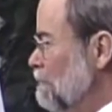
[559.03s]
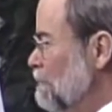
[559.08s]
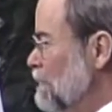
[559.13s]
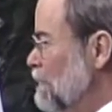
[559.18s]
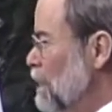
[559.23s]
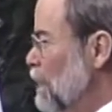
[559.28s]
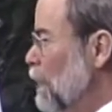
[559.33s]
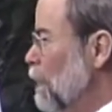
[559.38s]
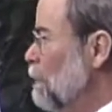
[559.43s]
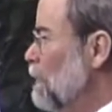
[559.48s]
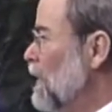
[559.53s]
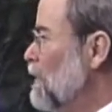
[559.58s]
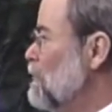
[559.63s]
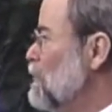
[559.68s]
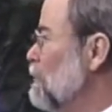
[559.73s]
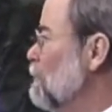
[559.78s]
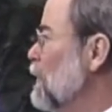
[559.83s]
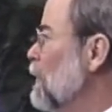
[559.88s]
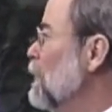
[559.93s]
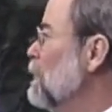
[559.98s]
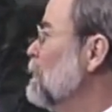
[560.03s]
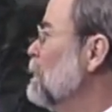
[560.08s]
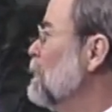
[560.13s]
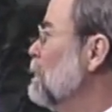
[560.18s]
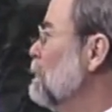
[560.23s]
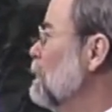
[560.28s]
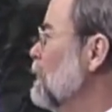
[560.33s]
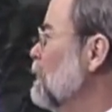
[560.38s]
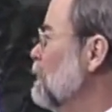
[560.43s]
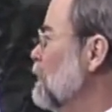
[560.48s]
No Mensa
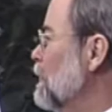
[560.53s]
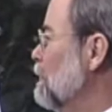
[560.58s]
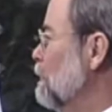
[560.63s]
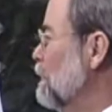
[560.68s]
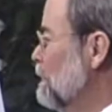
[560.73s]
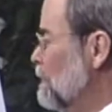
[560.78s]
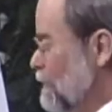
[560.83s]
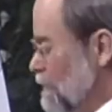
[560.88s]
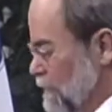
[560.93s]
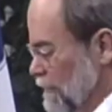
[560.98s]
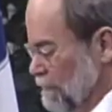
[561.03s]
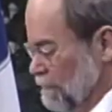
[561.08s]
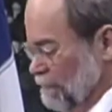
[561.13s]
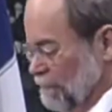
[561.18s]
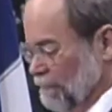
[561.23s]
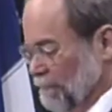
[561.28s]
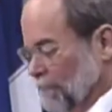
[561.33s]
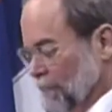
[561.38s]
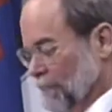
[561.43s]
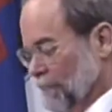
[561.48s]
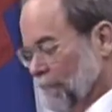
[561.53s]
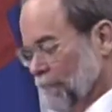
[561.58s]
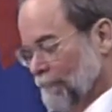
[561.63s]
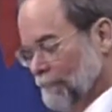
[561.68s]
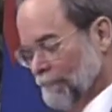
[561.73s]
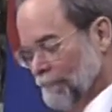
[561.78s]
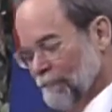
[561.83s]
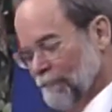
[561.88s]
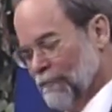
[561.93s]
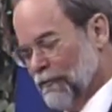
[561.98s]
Bulletin receivers.
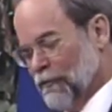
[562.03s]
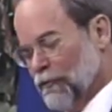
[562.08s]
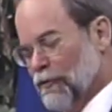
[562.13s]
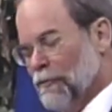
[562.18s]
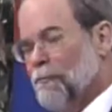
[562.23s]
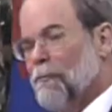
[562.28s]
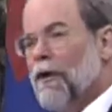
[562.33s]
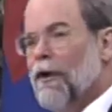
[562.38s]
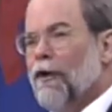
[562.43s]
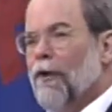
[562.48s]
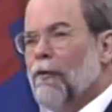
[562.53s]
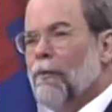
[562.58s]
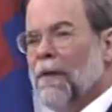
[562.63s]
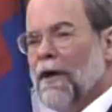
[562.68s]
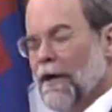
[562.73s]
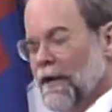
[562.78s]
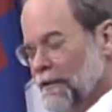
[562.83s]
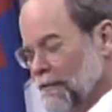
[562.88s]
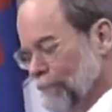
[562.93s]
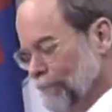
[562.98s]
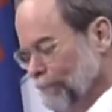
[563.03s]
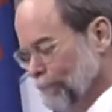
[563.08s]
You can borrow mine.